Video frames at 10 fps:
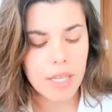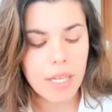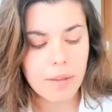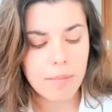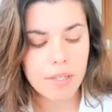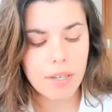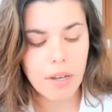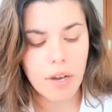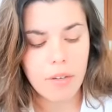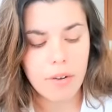Eims,
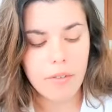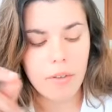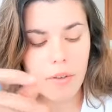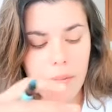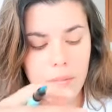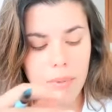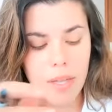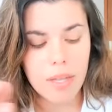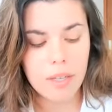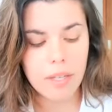author of the
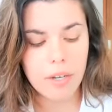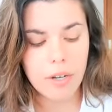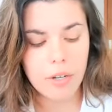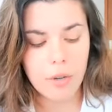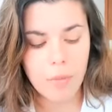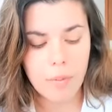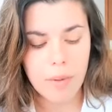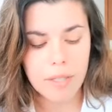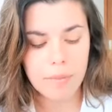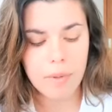Be the Leader You Were
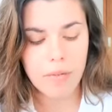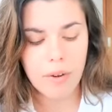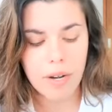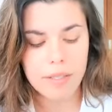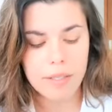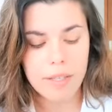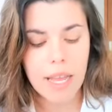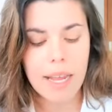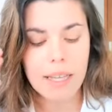Meant to Be writes,